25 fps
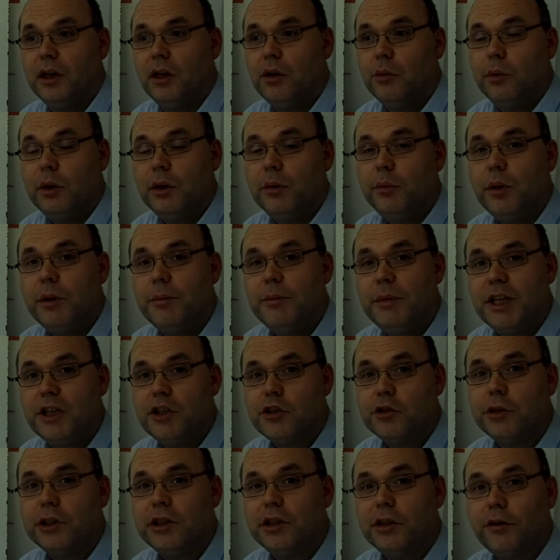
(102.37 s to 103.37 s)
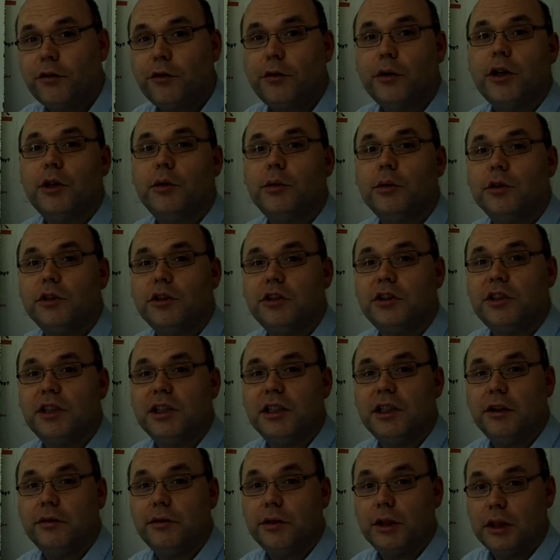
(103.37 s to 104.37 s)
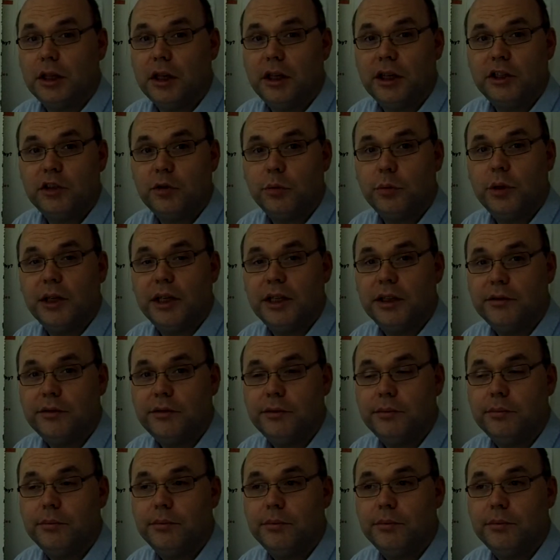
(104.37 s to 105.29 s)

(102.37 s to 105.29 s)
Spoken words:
When we're measuring the frequency of a light wave,